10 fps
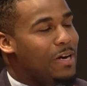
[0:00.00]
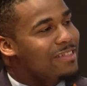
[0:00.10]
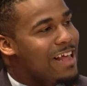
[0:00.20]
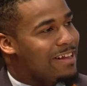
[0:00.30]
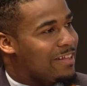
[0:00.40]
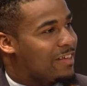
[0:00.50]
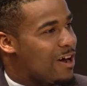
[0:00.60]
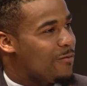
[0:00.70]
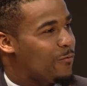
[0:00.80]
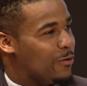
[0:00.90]
But in that
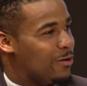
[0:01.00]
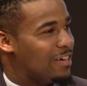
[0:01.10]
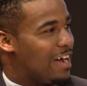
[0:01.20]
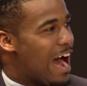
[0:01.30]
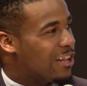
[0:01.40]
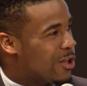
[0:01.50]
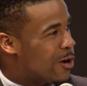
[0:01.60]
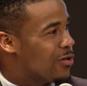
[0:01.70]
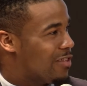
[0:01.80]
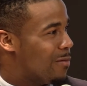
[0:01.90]
discomfort, I
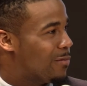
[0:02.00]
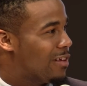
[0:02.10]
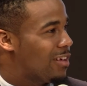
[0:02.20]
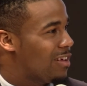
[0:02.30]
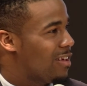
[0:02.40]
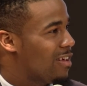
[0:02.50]
learned something.